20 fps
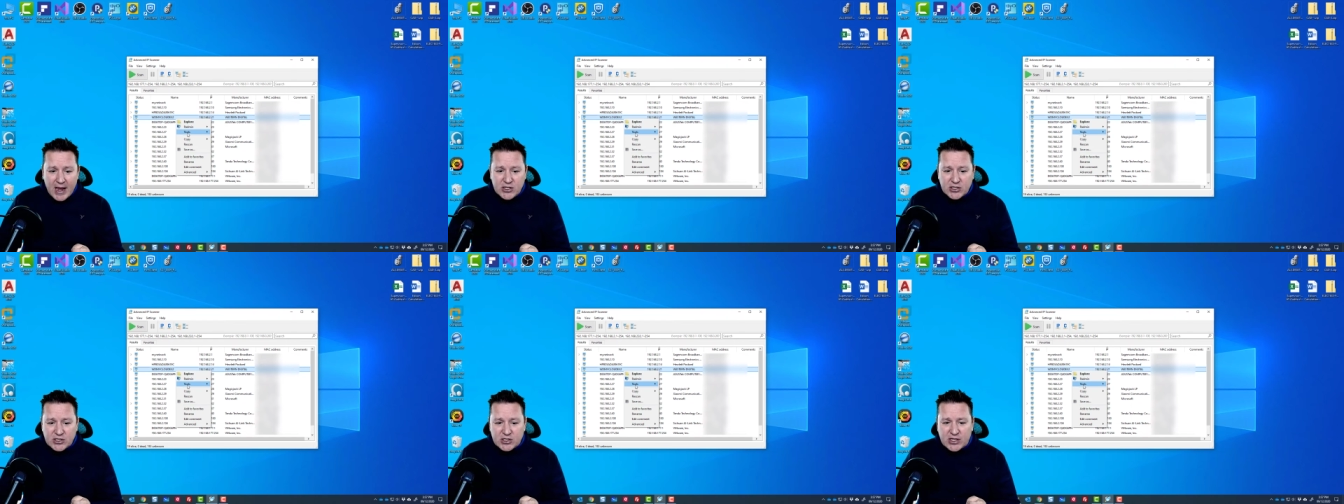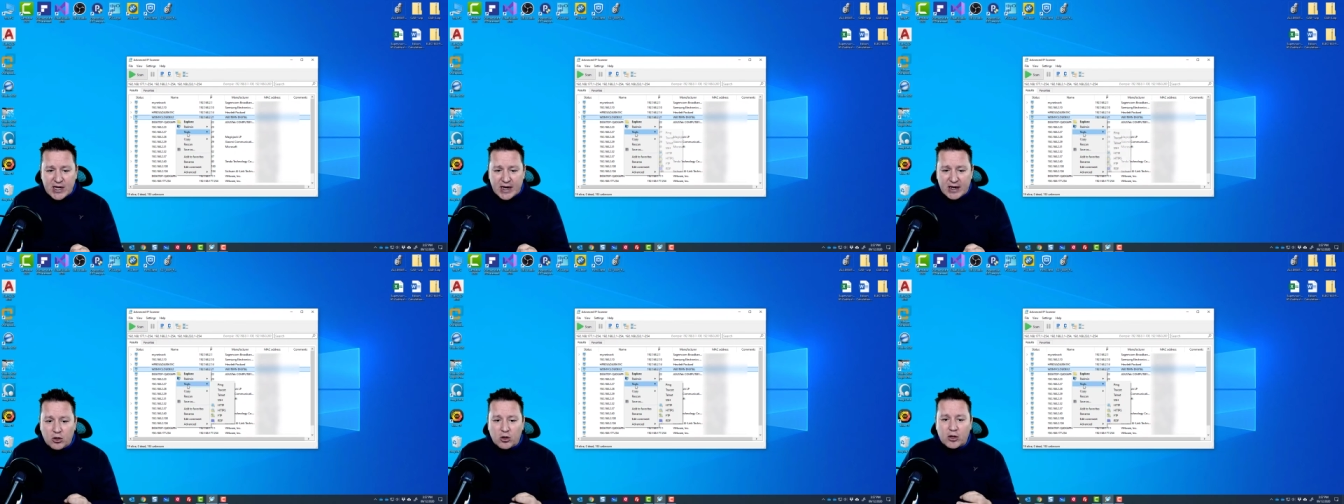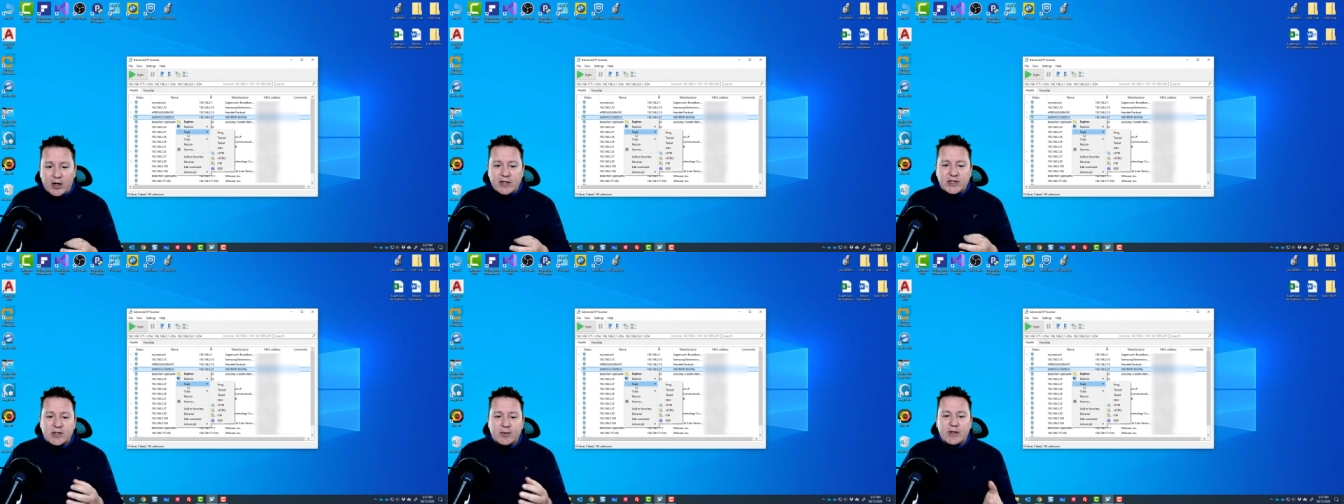just take a look
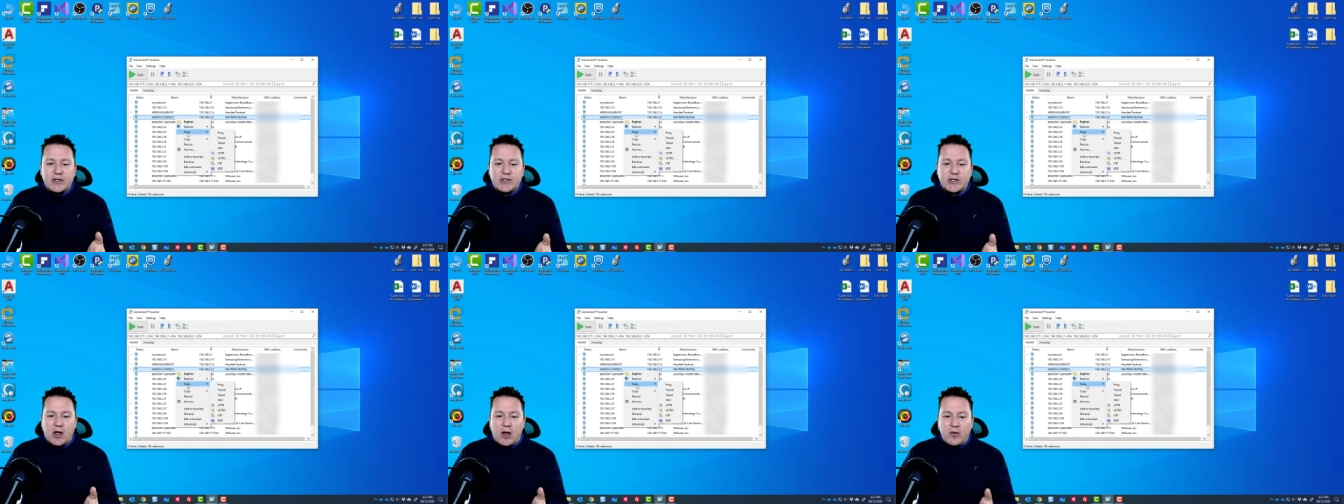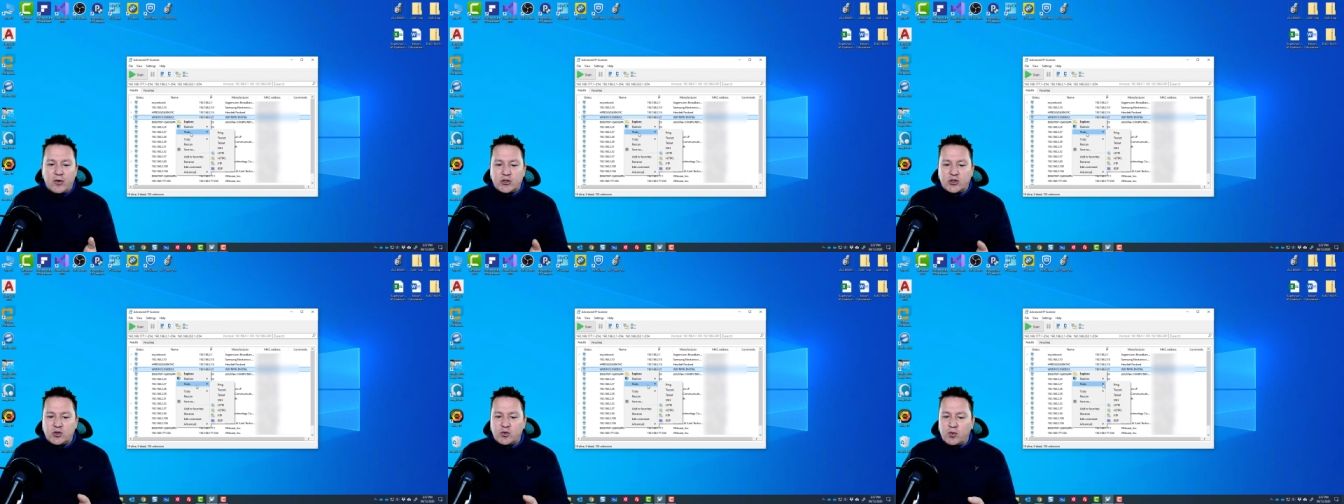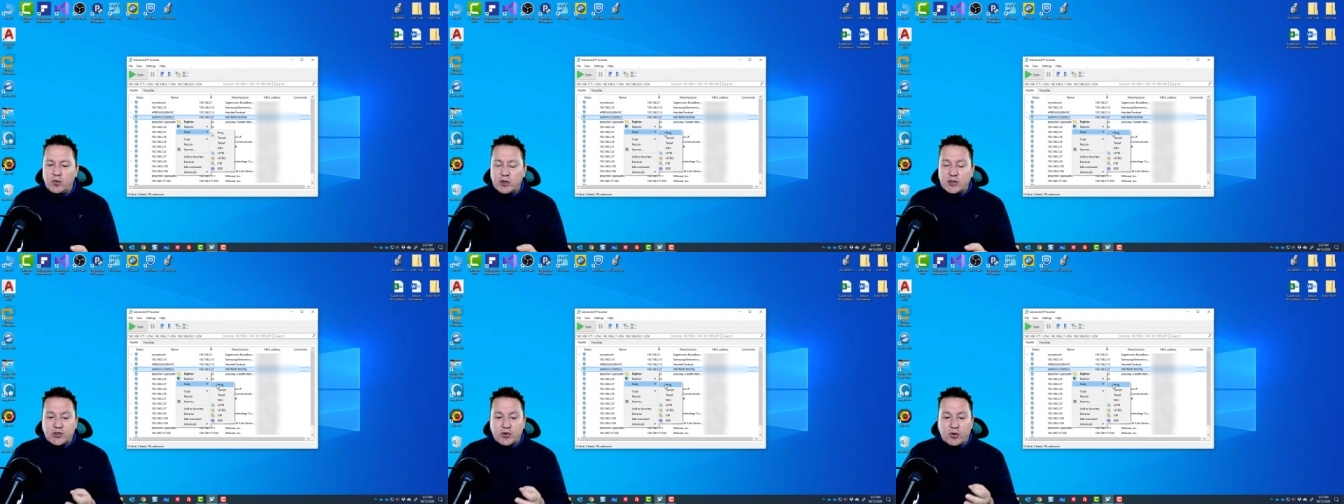at some of these other
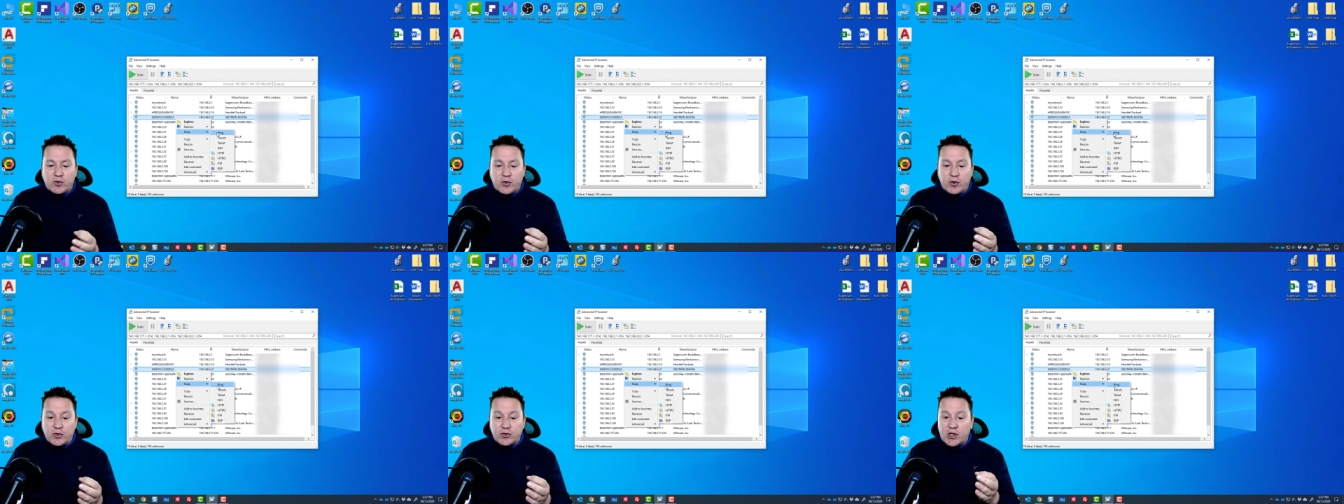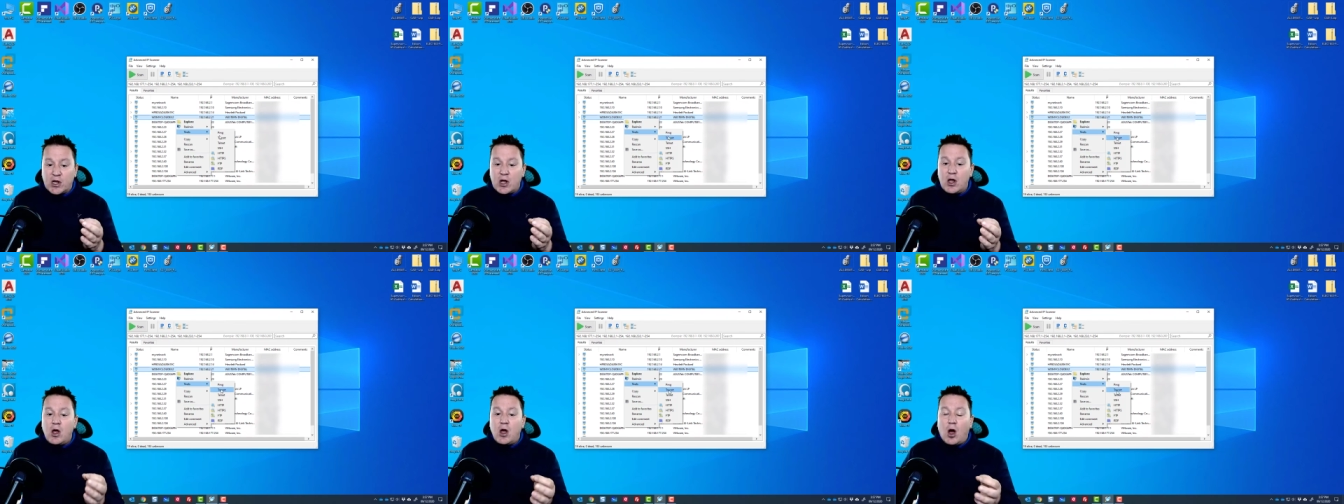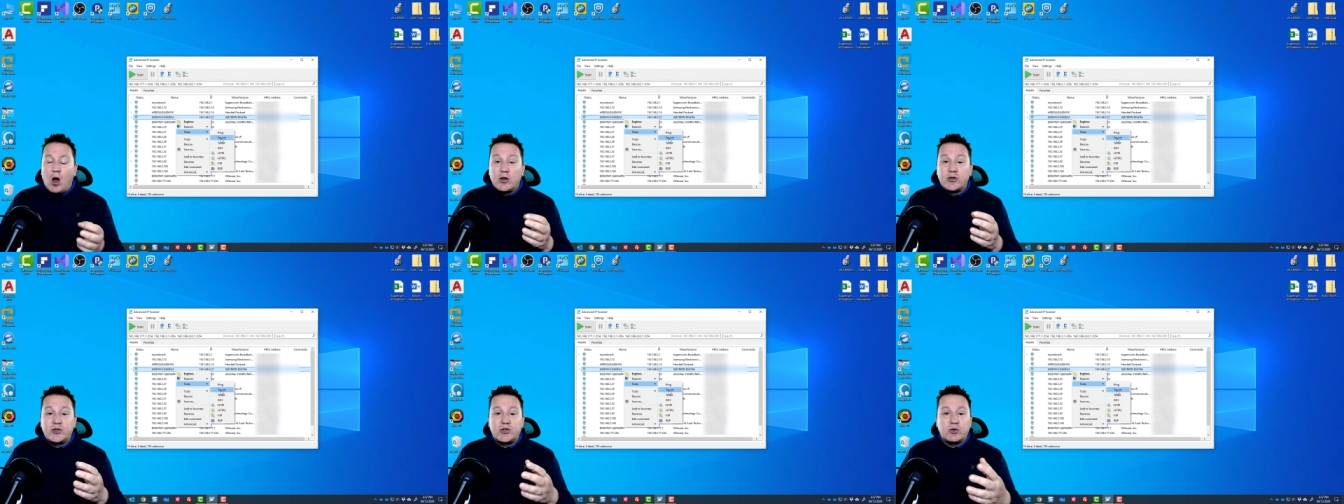tools. So there's
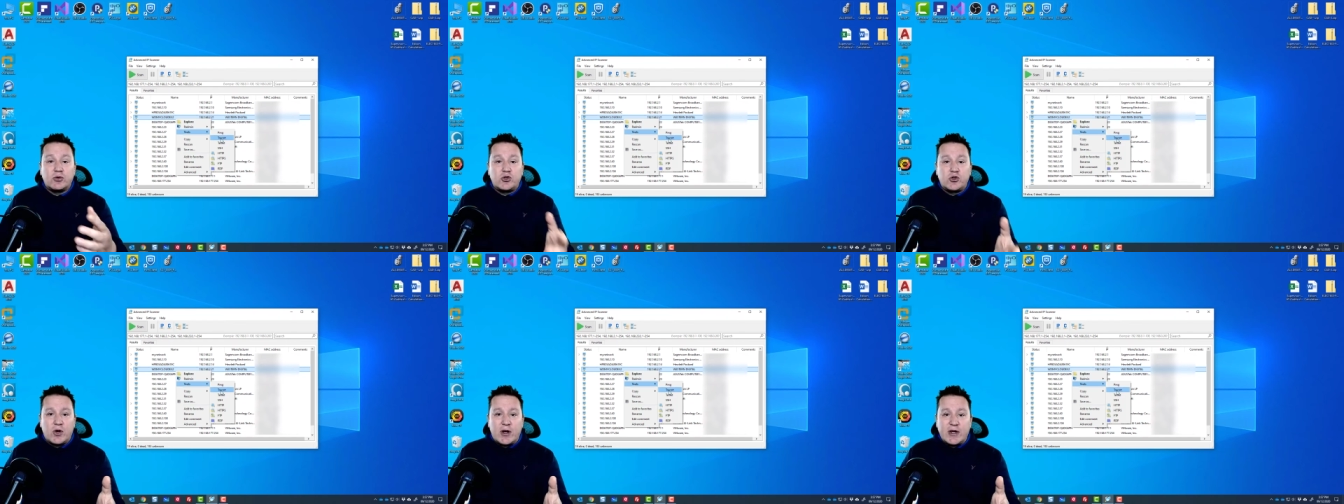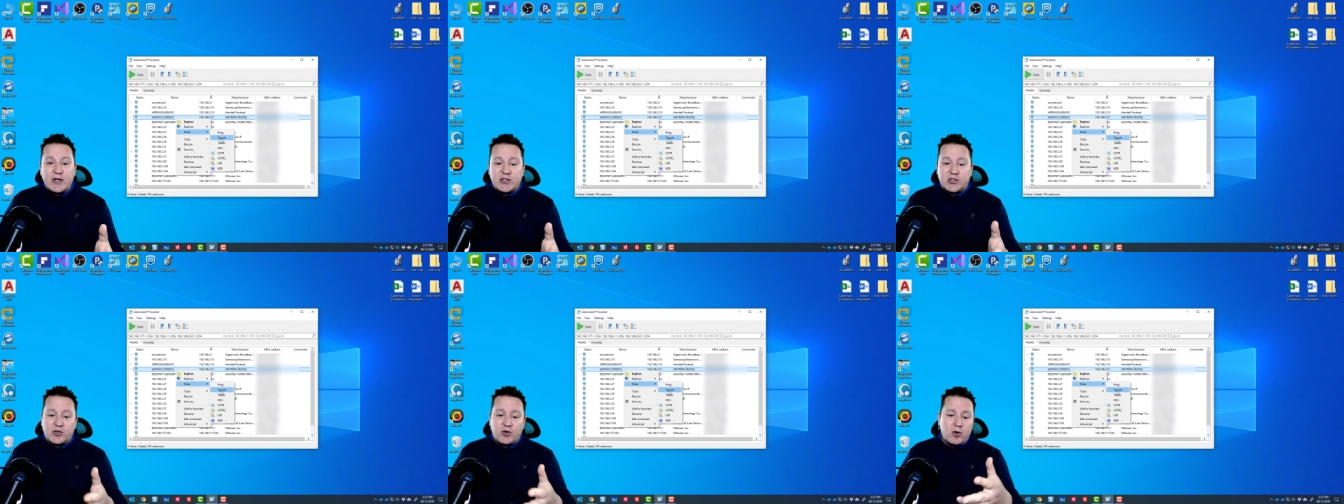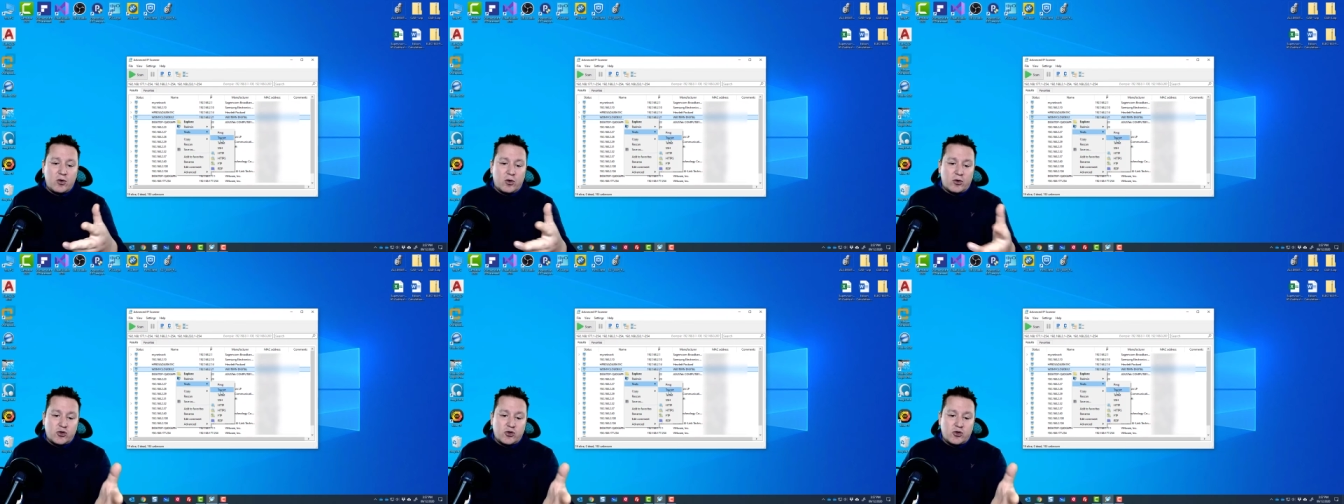also TraceCert or